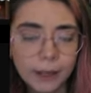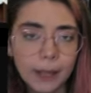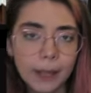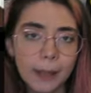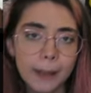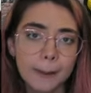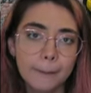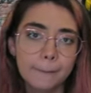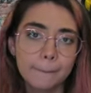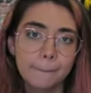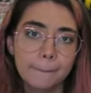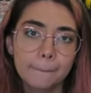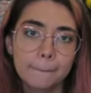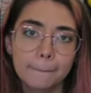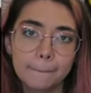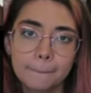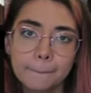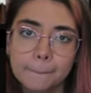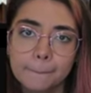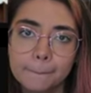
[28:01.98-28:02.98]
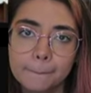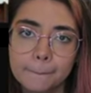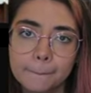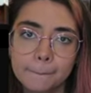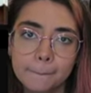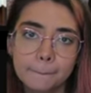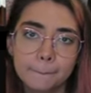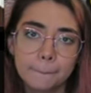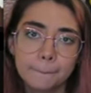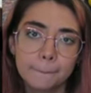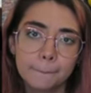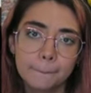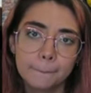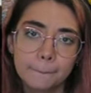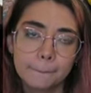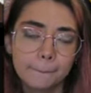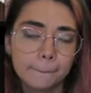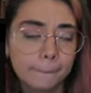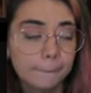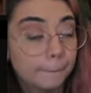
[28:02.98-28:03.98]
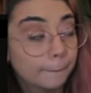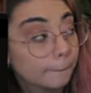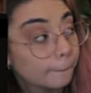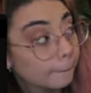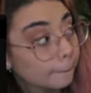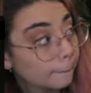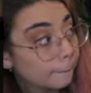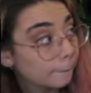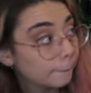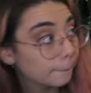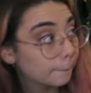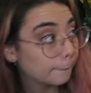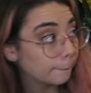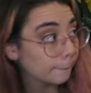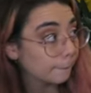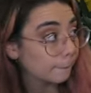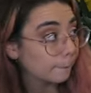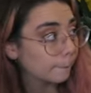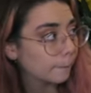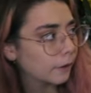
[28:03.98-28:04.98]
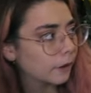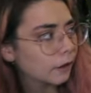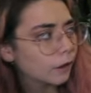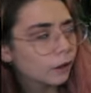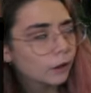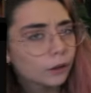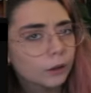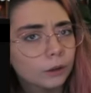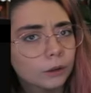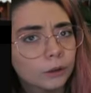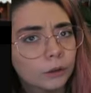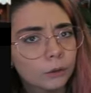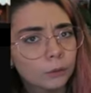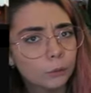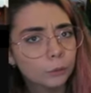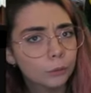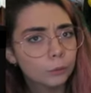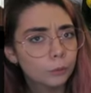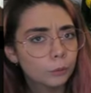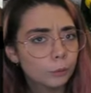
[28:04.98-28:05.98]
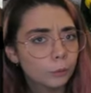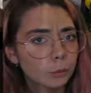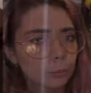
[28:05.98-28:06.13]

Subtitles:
This person isn't speaking.